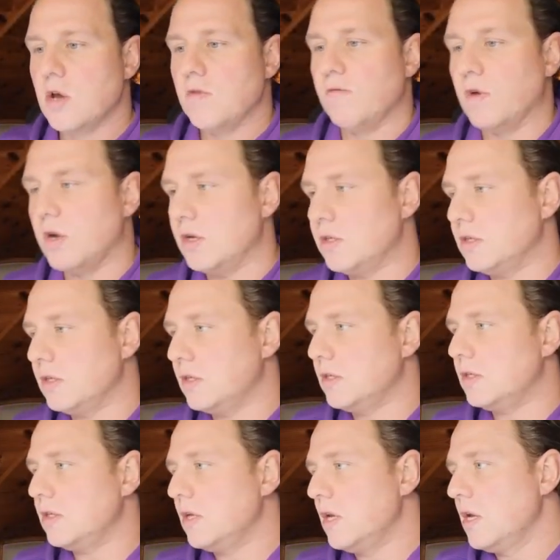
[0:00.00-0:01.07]

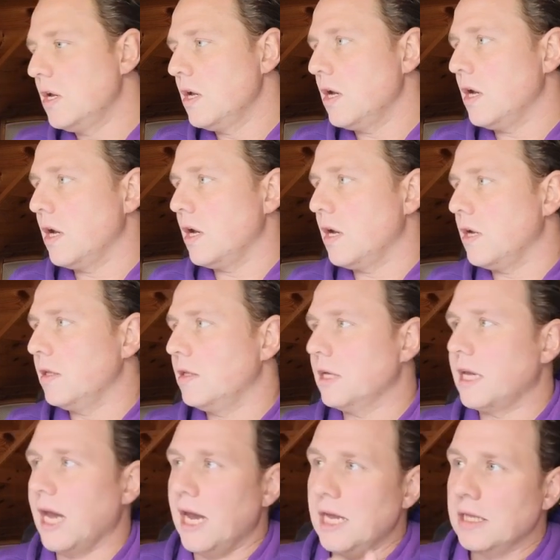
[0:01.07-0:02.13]
versus the
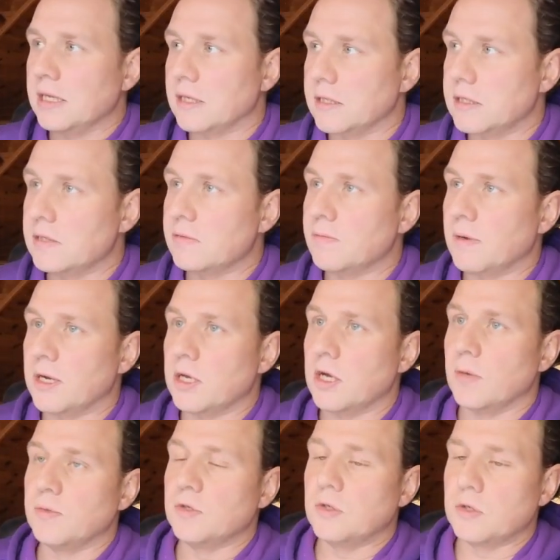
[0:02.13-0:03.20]
cadence when it
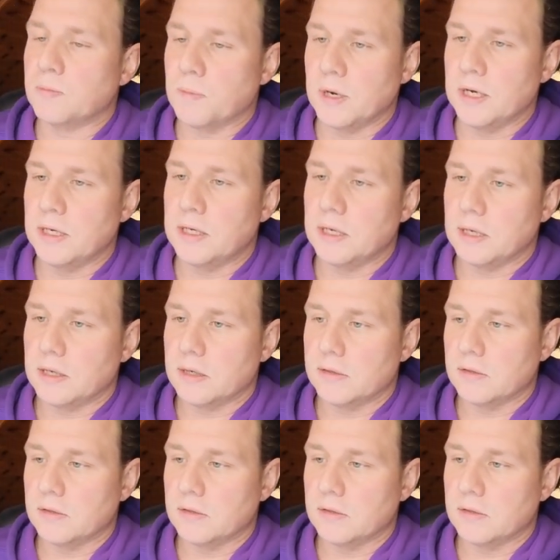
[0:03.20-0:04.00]
comes to sprinting.